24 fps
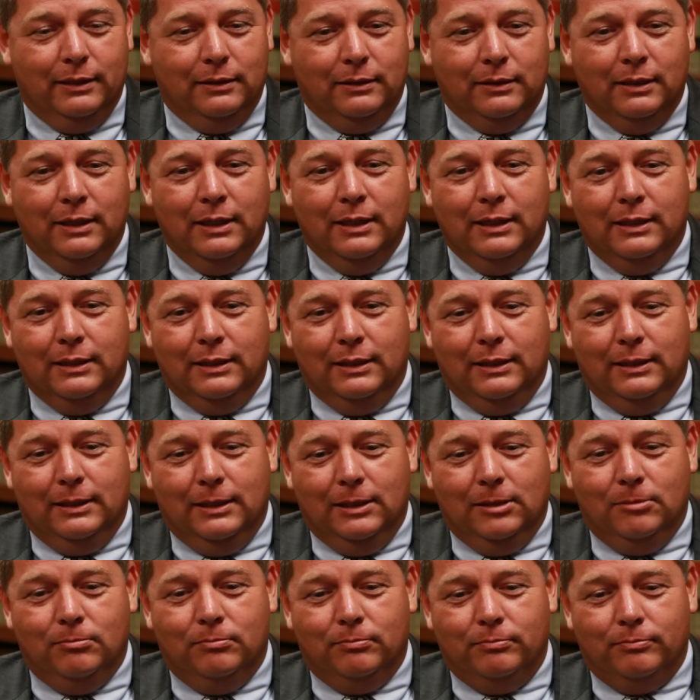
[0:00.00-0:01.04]
and
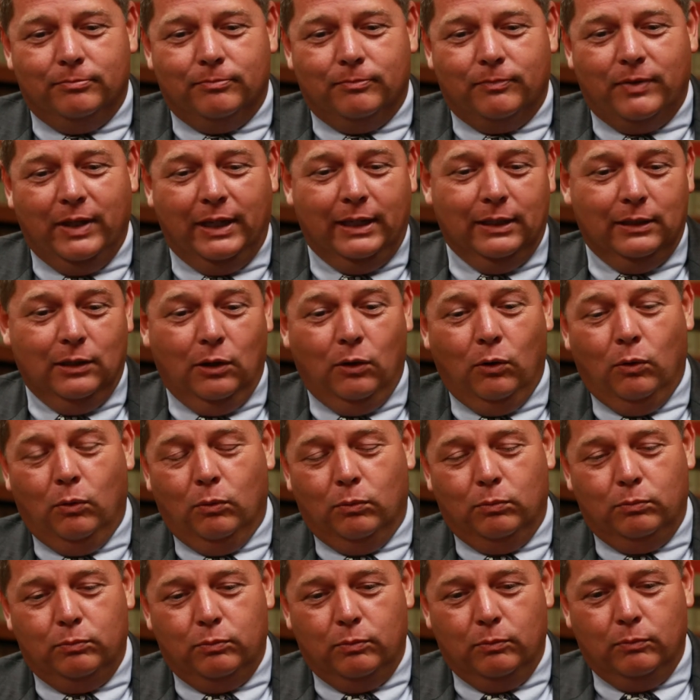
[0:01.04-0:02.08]
um, thinking the
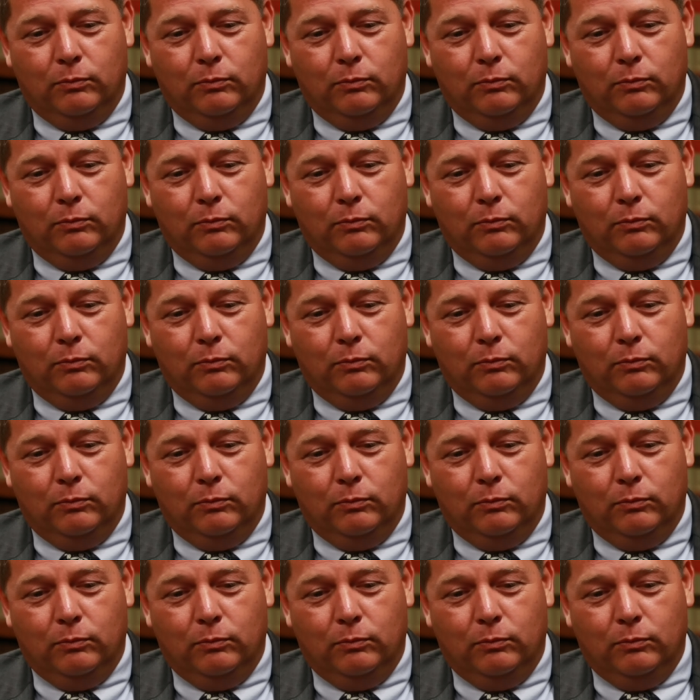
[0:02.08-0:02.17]
whole